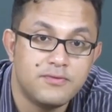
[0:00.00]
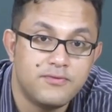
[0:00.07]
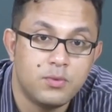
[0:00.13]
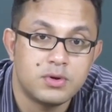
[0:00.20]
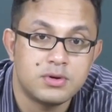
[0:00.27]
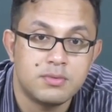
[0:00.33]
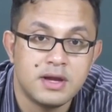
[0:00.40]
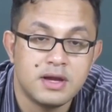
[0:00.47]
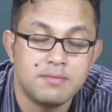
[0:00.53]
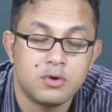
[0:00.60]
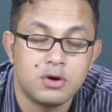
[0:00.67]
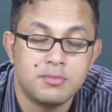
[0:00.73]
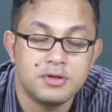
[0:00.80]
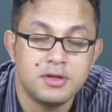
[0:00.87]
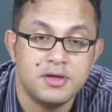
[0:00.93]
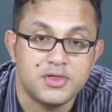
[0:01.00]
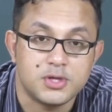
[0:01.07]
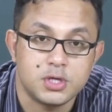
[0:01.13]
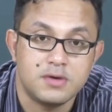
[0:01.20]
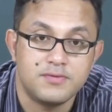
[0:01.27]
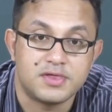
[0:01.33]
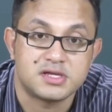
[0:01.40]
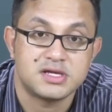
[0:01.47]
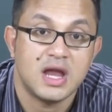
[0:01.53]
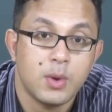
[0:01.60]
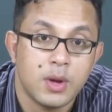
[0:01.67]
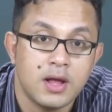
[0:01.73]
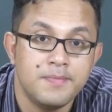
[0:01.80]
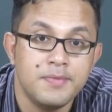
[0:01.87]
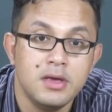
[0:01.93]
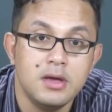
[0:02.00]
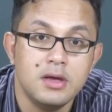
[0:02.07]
If you want to read more about the history of hysteria,